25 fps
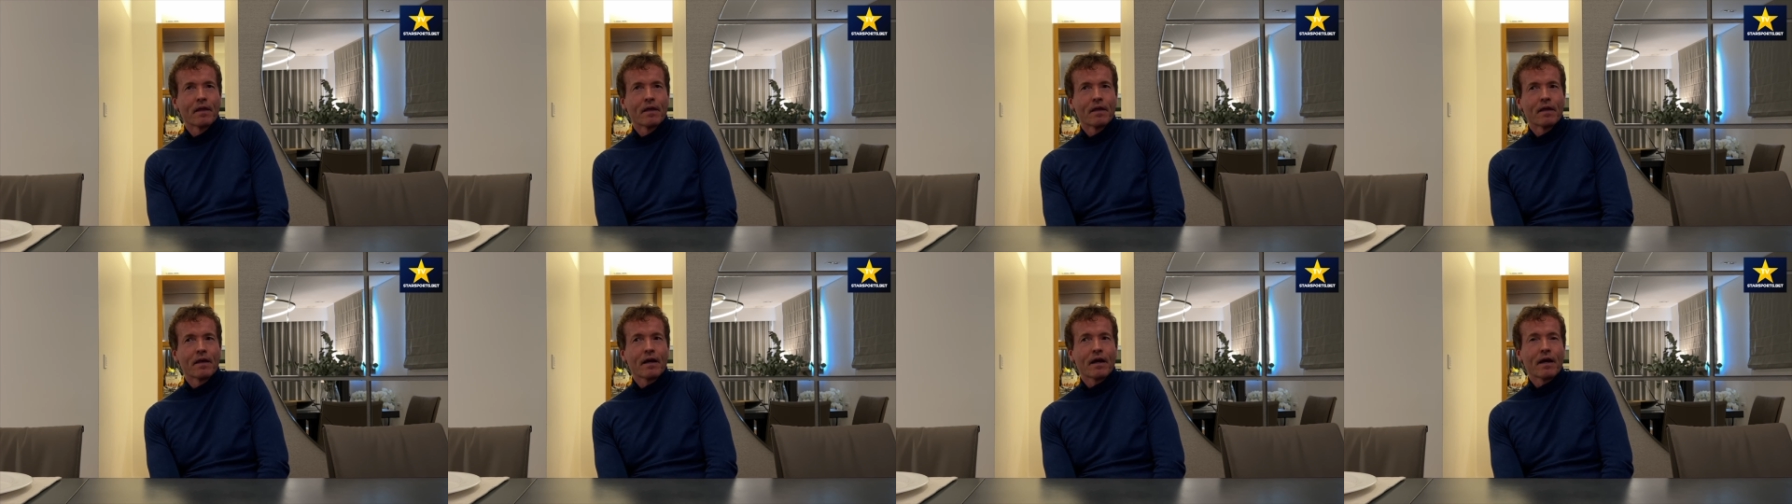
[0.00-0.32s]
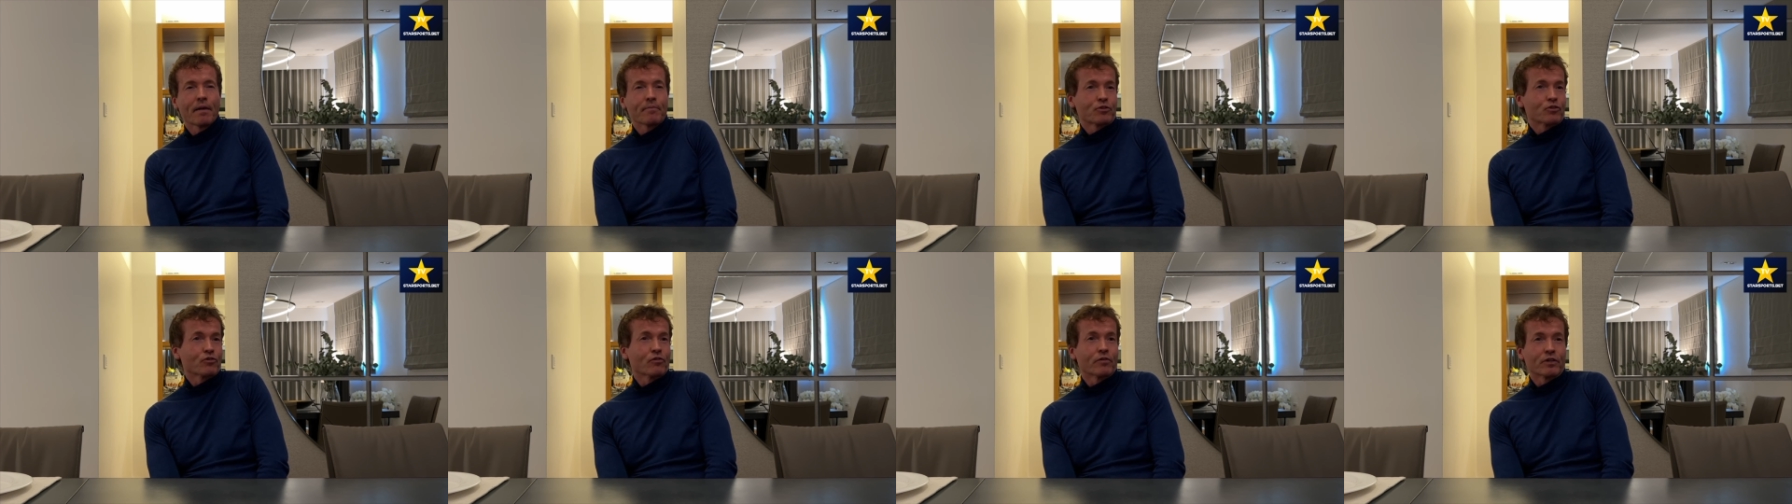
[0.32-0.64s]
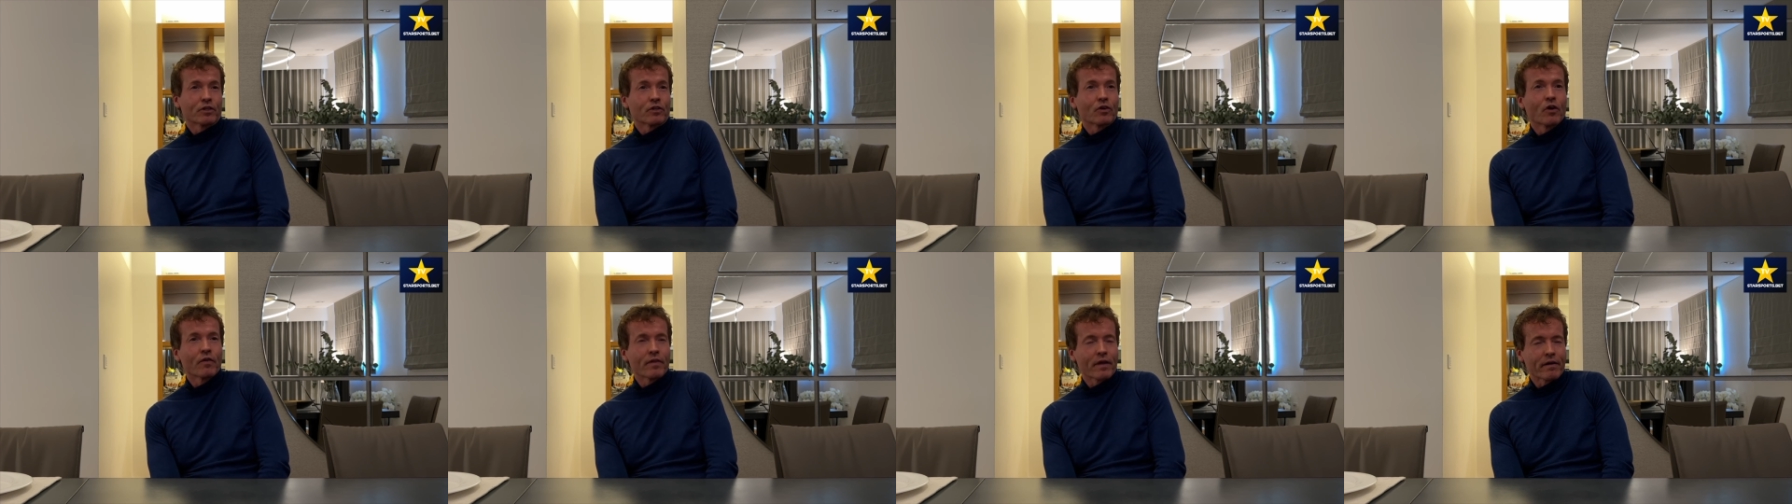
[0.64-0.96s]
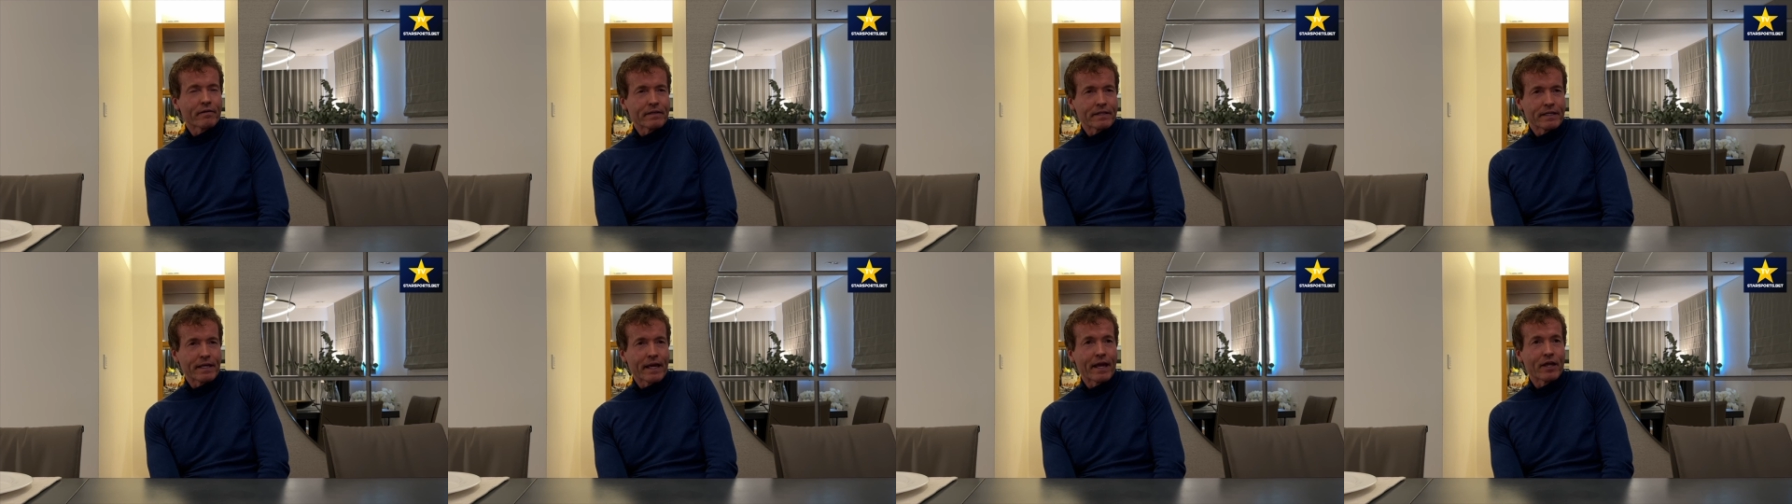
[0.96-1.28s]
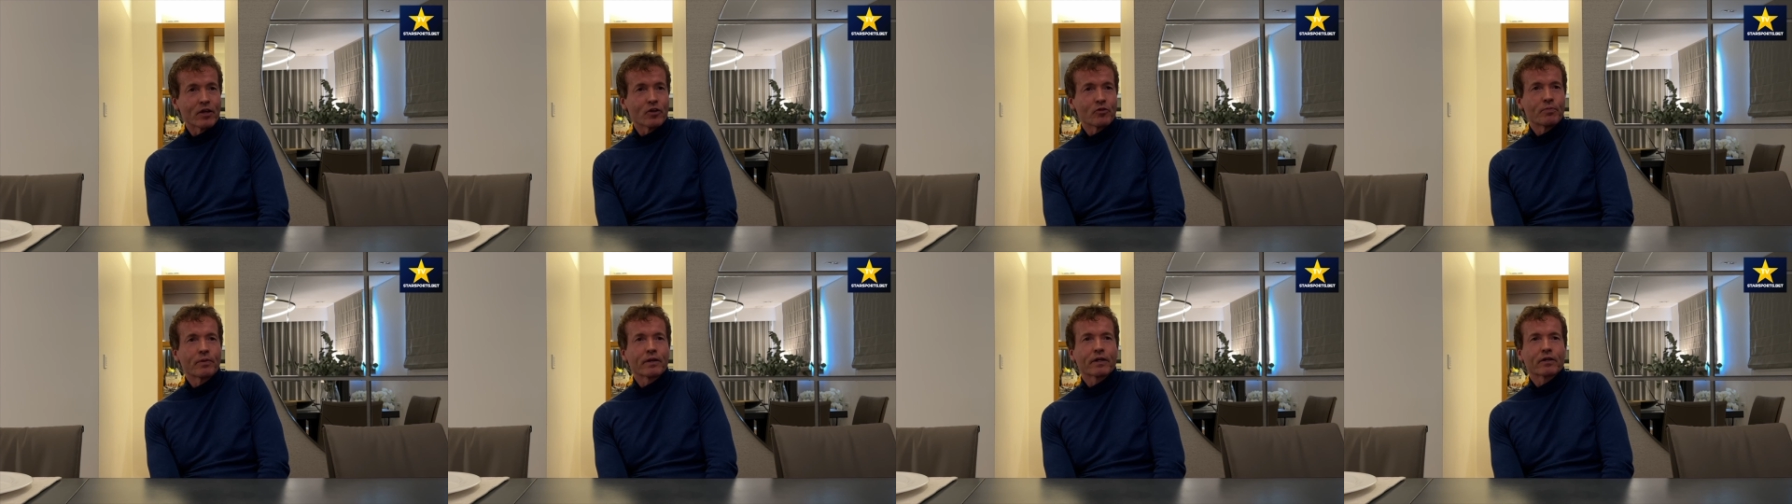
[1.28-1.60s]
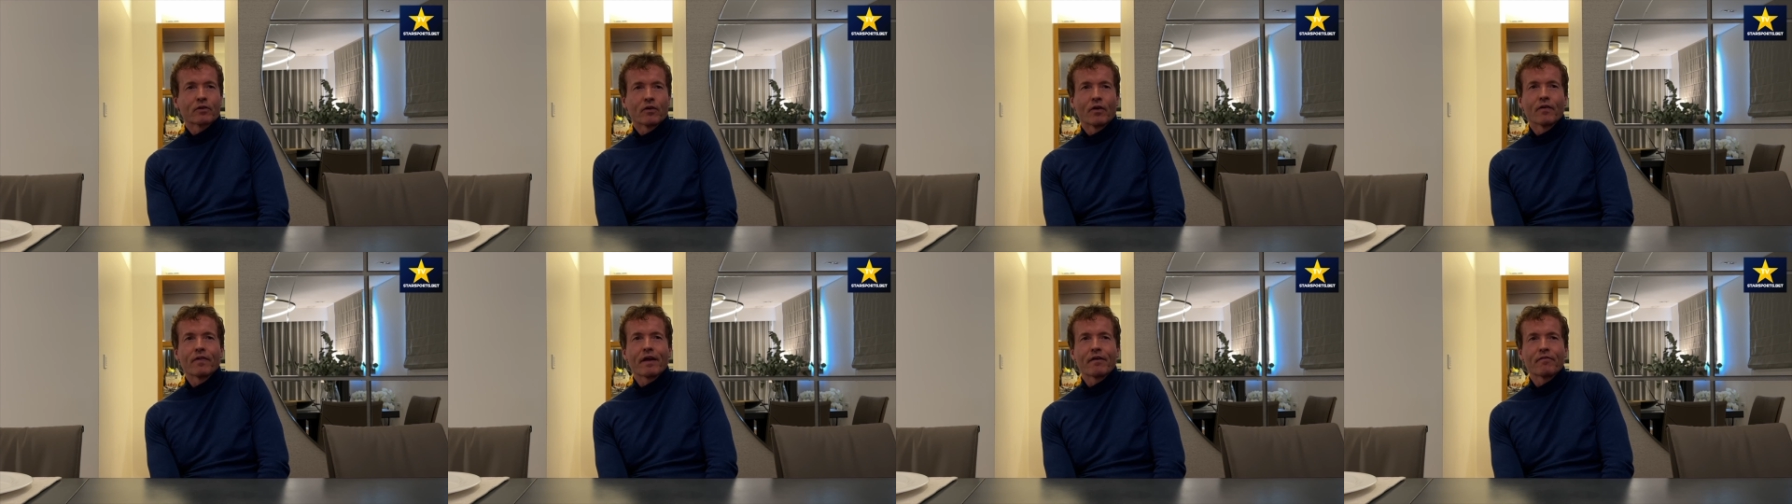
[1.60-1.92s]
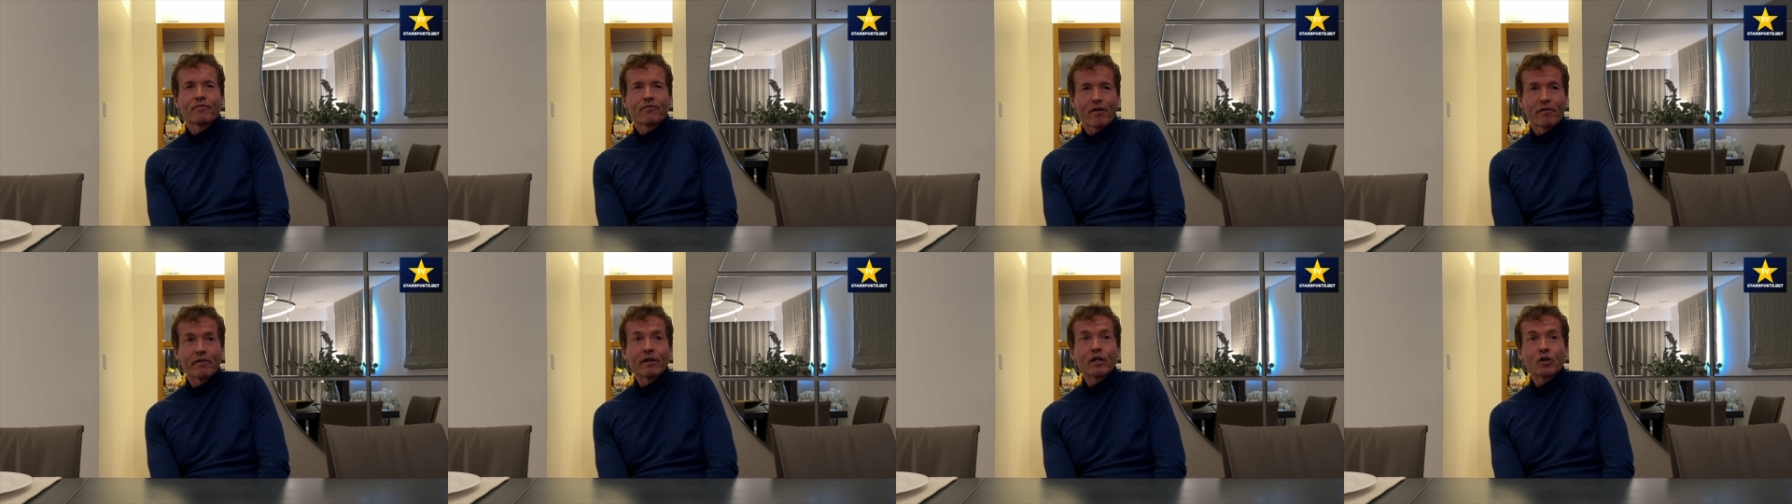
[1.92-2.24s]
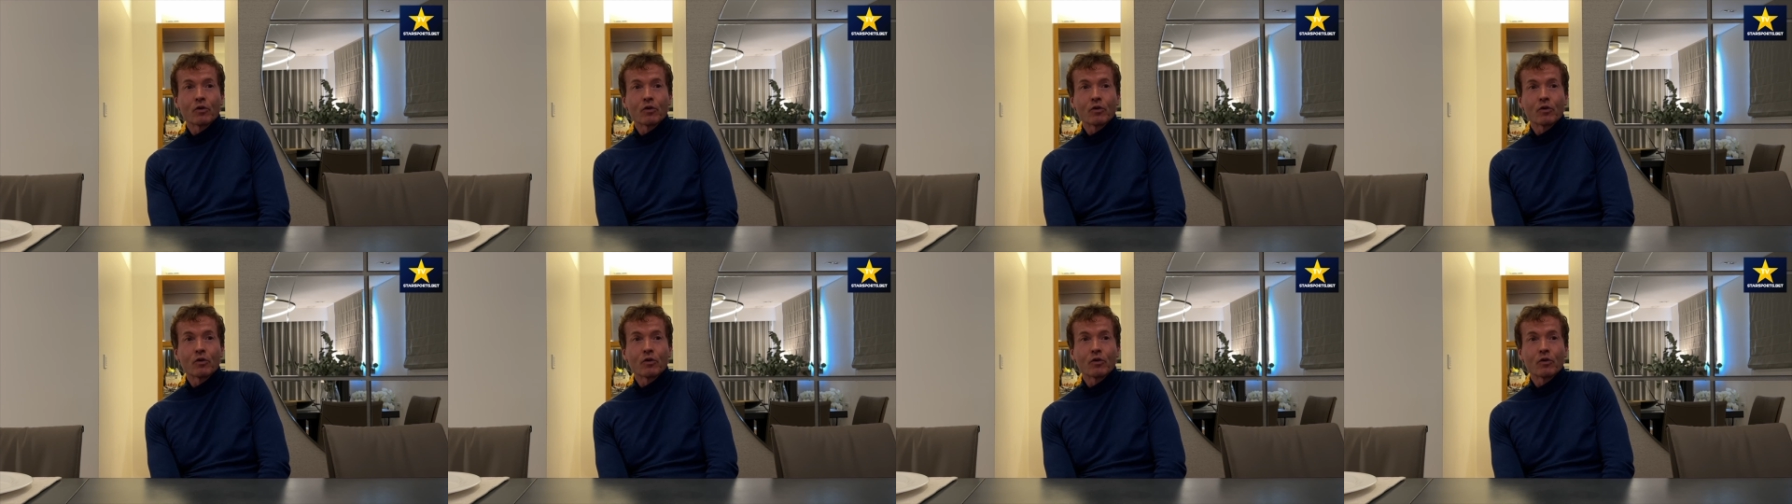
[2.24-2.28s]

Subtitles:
I'm sure I'd have got there in the end, but I got there very